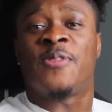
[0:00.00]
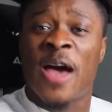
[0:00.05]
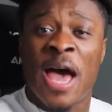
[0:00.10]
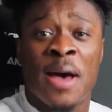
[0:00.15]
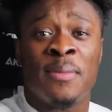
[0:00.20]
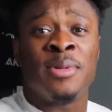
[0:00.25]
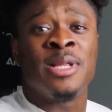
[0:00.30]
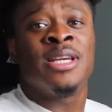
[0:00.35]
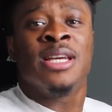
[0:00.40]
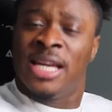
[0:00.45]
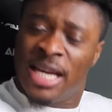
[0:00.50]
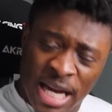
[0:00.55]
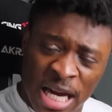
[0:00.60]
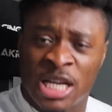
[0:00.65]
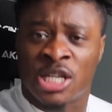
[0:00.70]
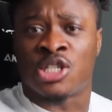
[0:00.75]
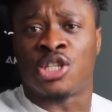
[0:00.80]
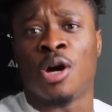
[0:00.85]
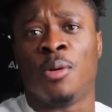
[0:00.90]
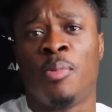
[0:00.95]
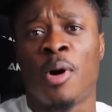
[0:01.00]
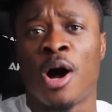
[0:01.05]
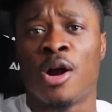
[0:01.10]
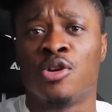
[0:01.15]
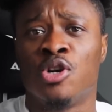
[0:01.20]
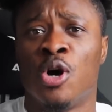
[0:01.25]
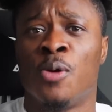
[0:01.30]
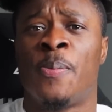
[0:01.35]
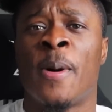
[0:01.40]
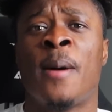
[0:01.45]
family, it's your boy
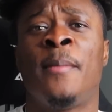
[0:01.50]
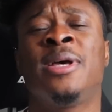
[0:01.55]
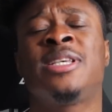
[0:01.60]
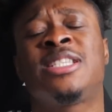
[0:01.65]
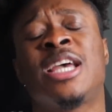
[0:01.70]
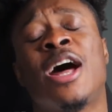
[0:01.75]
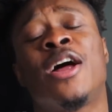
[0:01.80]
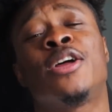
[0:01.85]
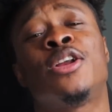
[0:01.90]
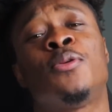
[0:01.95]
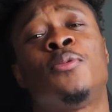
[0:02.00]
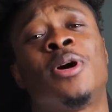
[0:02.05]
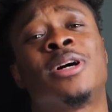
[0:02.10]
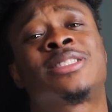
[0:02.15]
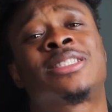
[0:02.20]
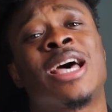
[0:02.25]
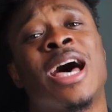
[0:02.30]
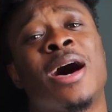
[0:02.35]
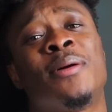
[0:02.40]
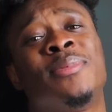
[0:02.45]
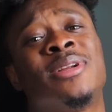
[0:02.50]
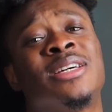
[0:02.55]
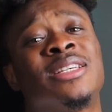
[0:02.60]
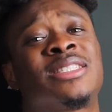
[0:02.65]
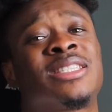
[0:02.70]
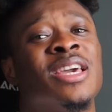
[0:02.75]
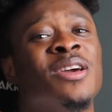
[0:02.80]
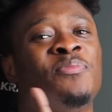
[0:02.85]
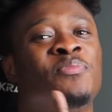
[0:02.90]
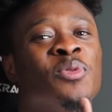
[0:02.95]
RealPelmx. Y'all know what time it
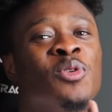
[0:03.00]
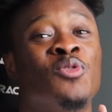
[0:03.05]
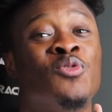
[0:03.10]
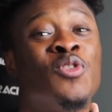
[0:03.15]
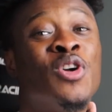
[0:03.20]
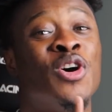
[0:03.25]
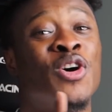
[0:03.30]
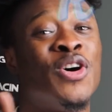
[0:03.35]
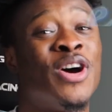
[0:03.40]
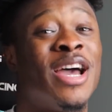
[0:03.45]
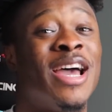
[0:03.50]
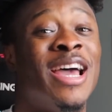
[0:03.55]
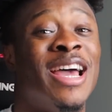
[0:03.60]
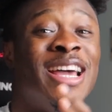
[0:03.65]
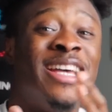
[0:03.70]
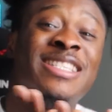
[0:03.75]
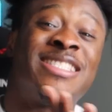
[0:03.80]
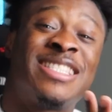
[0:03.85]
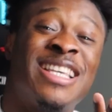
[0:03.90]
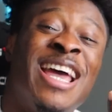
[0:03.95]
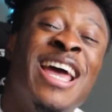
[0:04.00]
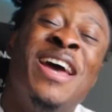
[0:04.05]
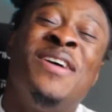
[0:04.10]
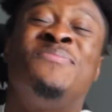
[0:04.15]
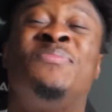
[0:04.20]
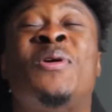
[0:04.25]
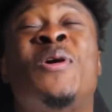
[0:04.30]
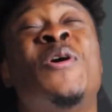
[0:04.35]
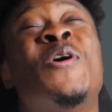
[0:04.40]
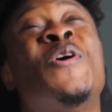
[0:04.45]
is. Keep it real and
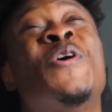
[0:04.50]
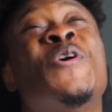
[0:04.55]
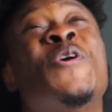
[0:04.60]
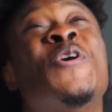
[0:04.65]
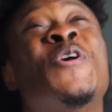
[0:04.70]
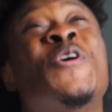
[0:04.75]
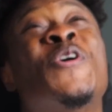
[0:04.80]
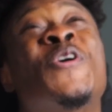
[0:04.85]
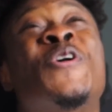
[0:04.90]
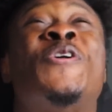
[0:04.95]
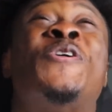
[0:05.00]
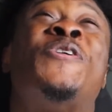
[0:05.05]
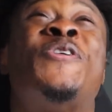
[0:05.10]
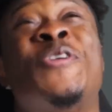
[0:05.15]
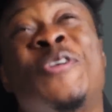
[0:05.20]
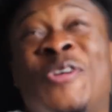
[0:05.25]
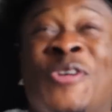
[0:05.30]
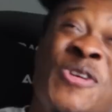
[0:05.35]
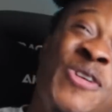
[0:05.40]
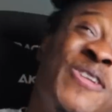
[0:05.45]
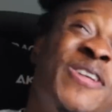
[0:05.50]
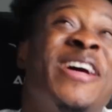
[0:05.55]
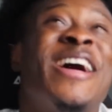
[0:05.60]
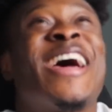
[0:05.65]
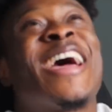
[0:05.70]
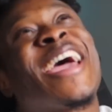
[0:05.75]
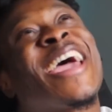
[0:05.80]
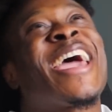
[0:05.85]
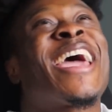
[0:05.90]
simple.